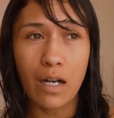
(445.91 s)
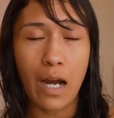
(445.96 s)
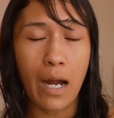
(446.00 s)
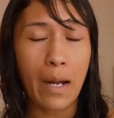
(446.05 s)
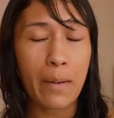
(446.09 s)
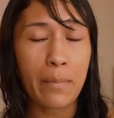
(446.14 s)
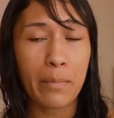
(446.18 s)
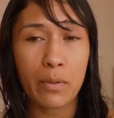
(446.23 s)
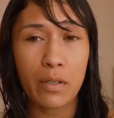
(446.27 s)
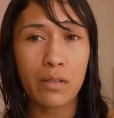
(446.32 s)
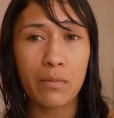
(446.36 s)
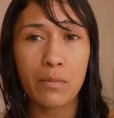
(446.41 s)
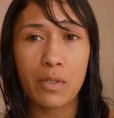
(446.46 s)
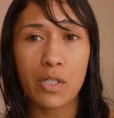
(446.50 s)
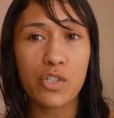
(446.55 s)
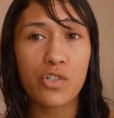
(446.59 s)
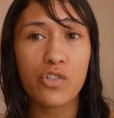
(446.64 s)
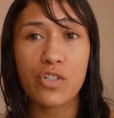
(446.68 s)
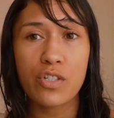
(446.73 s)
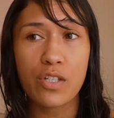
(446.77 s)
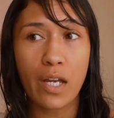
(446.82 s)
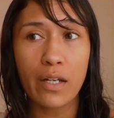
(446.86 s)
I pretty much
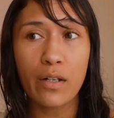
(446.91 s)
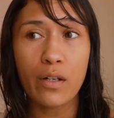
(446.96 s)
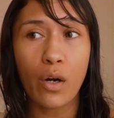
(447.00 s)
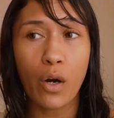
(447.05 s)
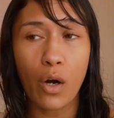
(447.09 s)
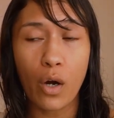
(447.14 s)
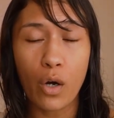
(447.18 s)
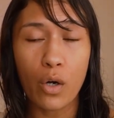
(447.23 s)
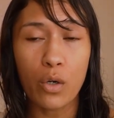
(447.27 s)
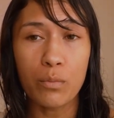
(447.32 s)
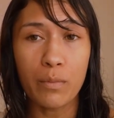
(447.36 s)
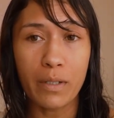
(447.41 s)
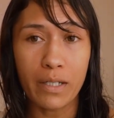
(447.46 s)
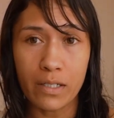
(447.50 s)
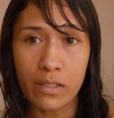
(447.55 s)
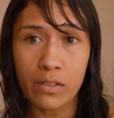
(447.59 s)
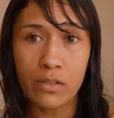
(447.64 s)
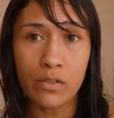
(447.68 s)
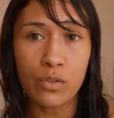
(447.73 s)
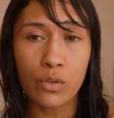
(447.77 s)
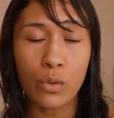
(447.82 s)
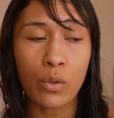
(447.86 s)
stayed home
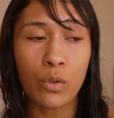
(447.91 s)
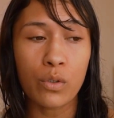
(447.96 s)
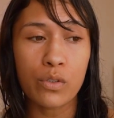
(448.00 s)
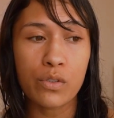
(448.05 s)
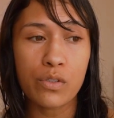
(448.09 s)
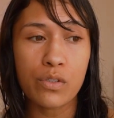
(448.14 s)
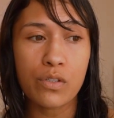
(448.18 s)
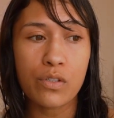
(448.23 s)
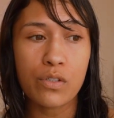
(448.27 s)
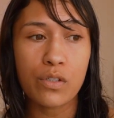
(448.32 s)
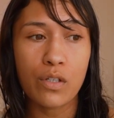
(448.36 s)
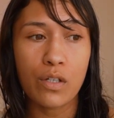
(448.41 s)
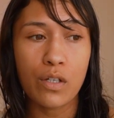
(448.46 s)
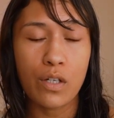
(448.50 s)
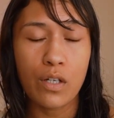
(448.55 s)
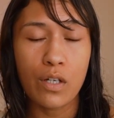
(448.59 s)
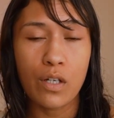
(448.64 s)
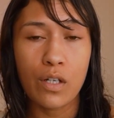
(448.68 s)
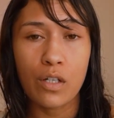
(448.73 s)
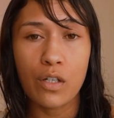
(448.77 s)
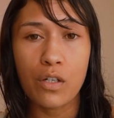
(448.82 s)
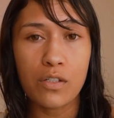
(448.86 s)
indoors
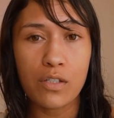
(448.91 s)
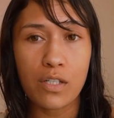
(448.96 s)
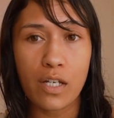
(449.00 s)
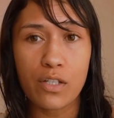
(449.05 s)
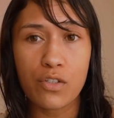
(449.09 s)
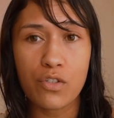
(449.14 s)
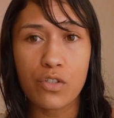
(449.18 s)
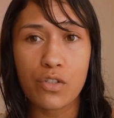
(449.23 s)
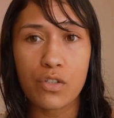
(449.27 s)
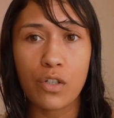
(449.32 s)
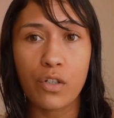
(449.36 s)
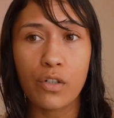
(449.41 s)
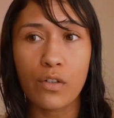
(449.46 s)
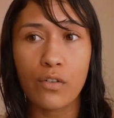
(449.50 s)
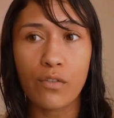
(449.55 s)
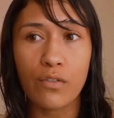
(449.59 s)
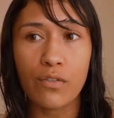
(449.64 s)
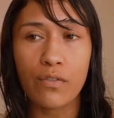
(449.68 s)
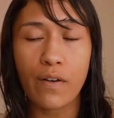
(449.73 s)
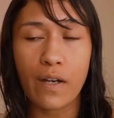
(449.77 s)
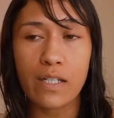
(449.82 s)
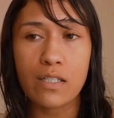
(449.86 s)
because I just couldn't
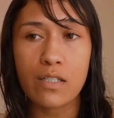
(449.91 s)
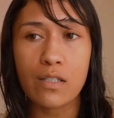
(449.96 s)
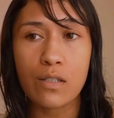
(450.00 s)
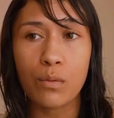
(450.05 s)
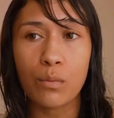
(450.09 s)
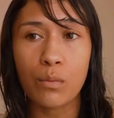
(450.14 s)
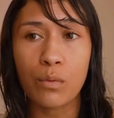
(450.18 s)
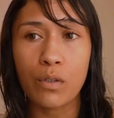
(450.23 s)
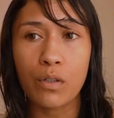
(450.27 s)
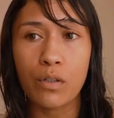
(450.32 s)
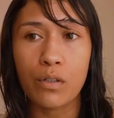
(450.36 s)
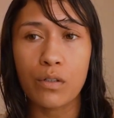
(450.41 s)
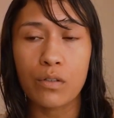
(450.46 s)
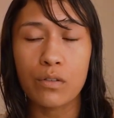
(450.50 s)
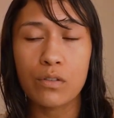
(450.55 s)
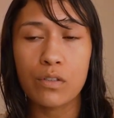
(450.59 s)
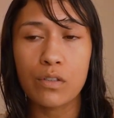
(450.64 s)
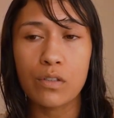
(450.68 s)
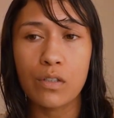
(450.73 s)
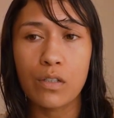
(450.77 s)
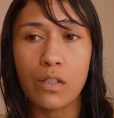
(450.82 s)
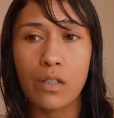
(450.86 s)
face the
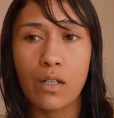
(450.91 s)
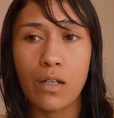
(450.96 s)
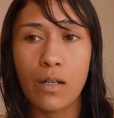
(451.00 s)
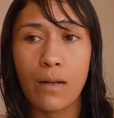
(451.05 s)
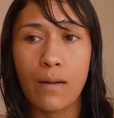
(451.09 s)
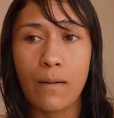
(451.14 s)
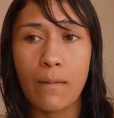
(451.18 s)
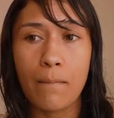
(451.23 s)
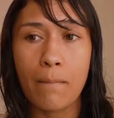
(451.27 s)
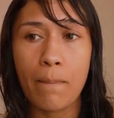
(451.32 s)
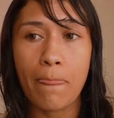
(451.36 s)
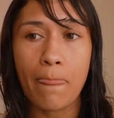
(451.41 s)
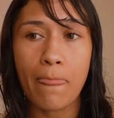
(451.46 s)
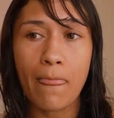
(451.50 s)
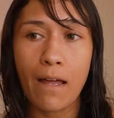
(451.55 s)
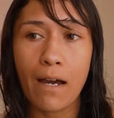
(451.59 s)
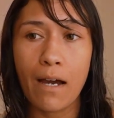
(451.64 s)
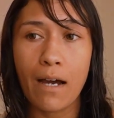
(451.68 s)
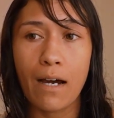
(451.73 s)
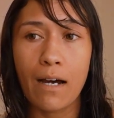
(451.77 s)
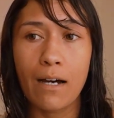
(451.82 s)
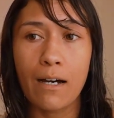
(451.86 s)
world.
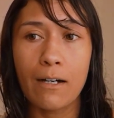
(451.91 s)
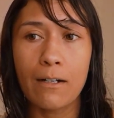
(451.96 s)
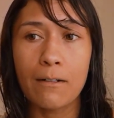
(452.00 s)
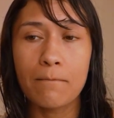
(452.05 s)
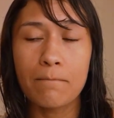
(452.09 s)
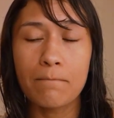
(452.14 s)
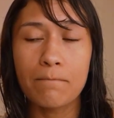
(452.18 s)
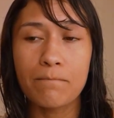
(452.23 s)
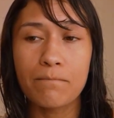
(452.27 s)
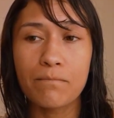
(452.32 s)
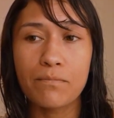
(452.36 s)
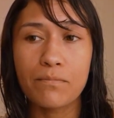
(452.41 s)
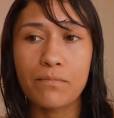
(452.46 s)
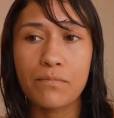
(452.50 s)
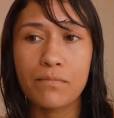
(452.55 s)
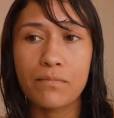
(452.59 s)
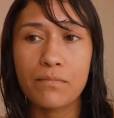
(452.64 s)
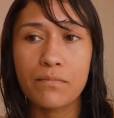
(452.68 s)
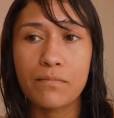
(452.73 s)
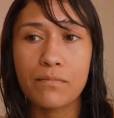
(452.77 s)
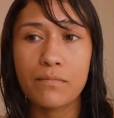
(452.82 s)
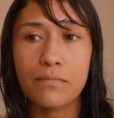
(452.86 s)
And
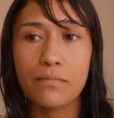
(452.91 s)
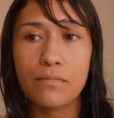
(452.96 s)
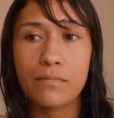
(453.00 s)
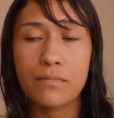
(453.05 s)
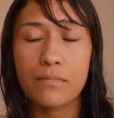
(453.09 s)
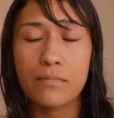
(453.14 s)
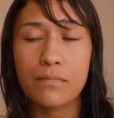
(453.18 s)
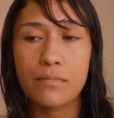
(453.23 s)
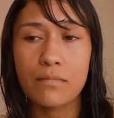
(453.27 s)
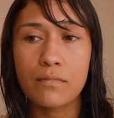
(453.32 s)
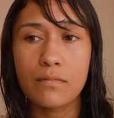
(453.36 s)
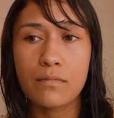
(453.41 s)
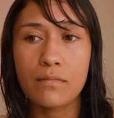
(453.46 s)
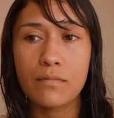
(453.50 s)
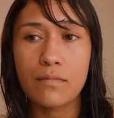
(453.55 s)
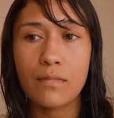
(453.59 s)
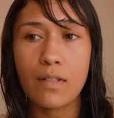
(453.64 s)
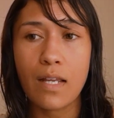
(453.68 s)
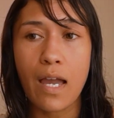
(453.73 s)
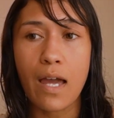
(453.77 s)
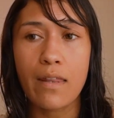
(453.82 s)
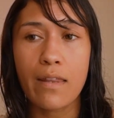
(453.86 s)

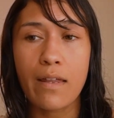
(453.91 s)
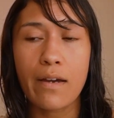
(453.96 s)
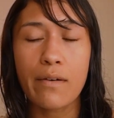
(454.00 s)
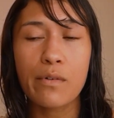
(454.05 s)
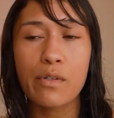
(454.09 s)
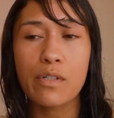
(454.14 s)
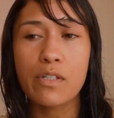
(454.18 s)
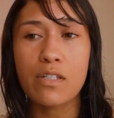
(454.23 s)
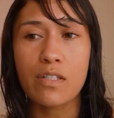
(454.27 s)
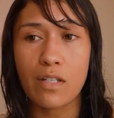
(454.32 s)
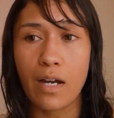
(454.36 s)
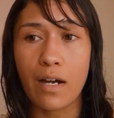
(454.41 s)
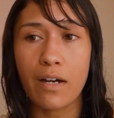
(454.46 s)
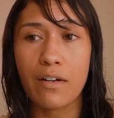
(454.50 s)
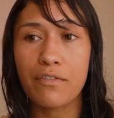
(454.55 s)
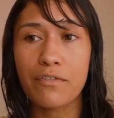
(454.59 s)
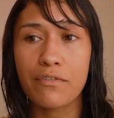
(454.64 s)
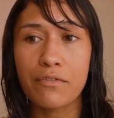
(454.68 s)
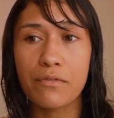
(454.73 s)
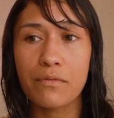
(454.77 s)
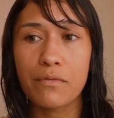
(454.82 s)
that was tough.